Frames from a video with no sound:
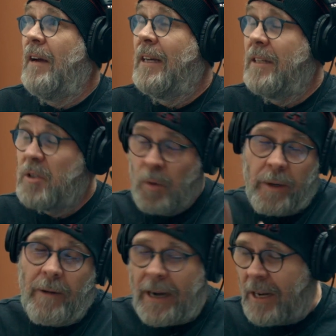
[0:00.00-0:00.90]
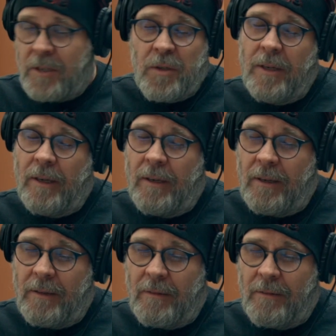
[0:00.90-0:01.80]
I did screenwriting. I took
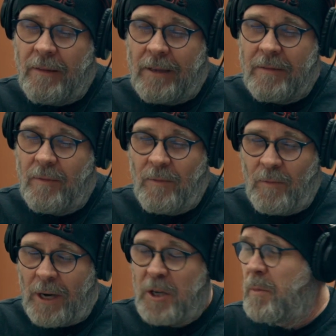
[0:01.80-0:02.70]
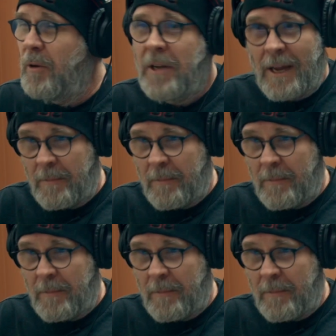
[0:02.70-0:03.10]
that writers boot camp